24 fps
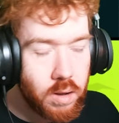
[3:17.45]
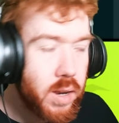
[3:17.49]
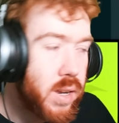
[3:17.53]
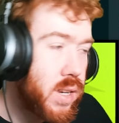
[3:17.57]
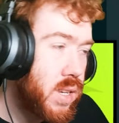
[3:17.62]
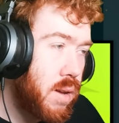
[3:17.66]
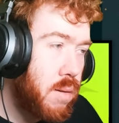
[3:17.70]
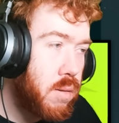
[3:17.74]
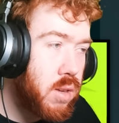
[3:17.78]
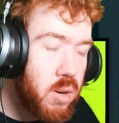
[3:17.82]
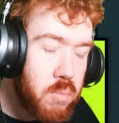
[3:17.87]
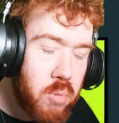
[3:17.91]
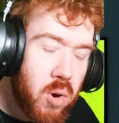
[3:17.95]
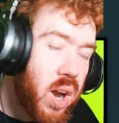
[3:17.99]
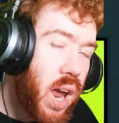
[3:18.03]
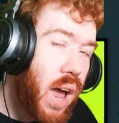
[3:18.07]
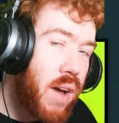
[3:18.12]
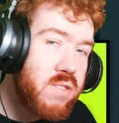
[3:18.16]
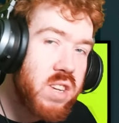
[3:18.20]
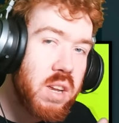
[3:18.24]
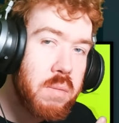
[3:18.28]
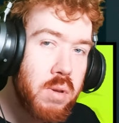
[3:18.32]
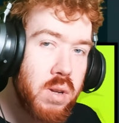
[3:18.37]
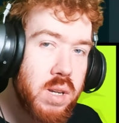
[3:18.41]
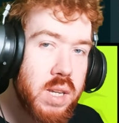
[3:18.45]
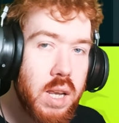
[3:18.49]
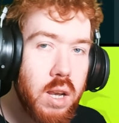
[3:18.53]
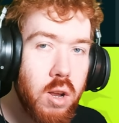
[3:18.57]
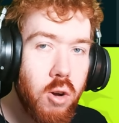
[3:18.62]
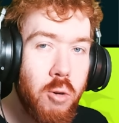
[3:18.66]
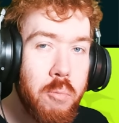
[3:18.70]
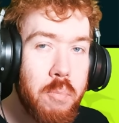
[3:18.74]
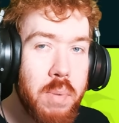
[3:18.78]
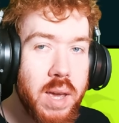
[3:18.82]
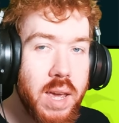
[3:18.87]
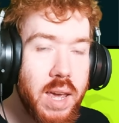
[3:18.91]
Like I said, you probably have some use a
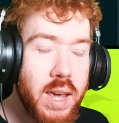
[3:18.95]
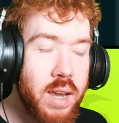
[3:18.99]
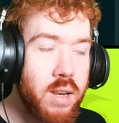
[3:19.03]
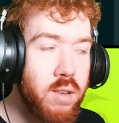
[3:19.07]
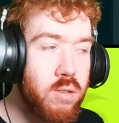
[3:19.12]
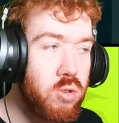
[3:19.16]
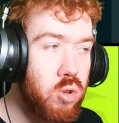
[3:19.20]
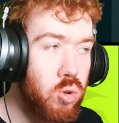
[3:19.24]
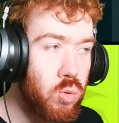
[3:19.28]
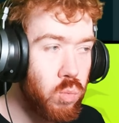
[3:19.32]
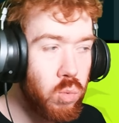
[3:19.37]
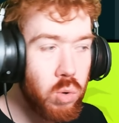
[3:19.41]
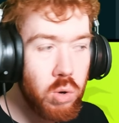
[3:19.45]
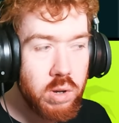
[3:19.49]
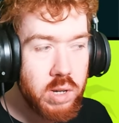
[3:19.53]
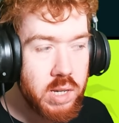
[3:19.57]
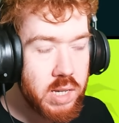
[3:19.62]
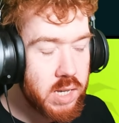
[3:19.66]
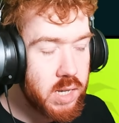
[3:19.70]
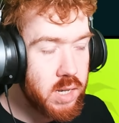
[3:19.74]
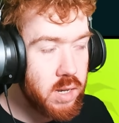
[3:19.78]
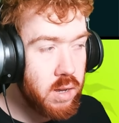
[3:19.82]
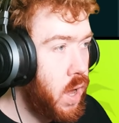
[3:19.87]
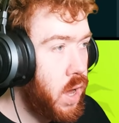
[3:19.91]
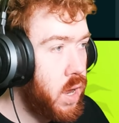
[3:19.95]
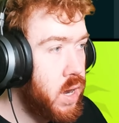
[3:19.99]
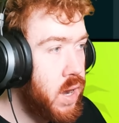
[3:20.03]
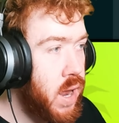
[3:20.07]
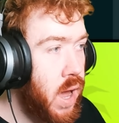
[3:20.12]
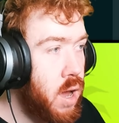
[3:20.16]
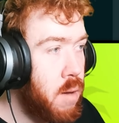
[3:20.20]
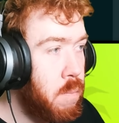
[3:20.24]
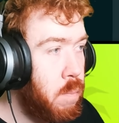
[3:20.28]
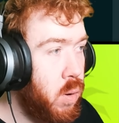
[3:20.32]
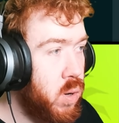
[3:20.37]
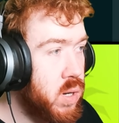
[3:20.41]
little bit in towards
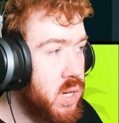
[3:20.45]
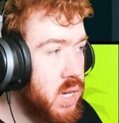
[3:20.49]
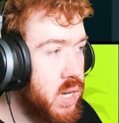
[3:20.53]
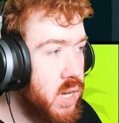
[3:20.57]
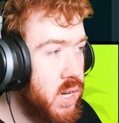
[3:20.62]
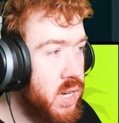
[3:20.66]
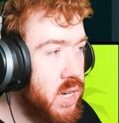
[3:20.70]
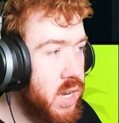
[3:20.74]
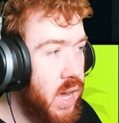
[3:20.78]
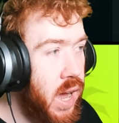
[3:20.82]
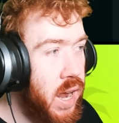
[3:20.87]
Knighthood bosses.